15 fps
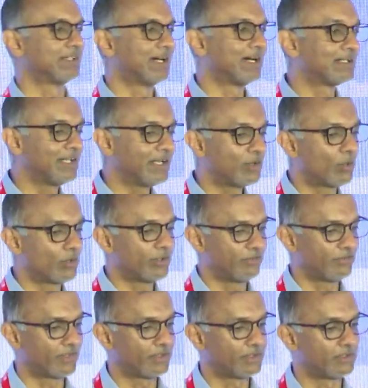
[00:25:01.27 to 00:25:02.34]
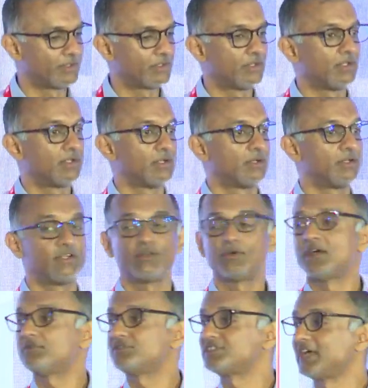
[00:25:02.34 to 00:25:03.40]
Are they quantified? Do you
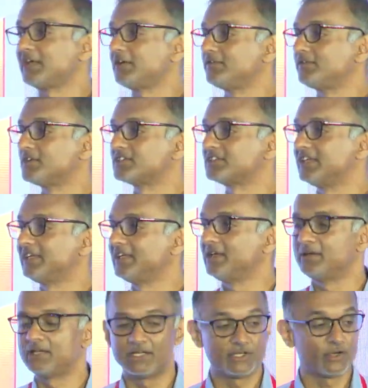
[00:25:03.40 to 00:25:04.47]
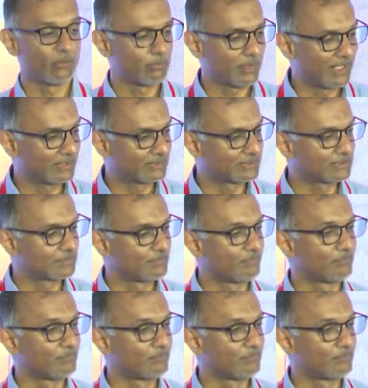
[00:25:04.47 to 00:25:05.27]
have channel first thinking in your plans?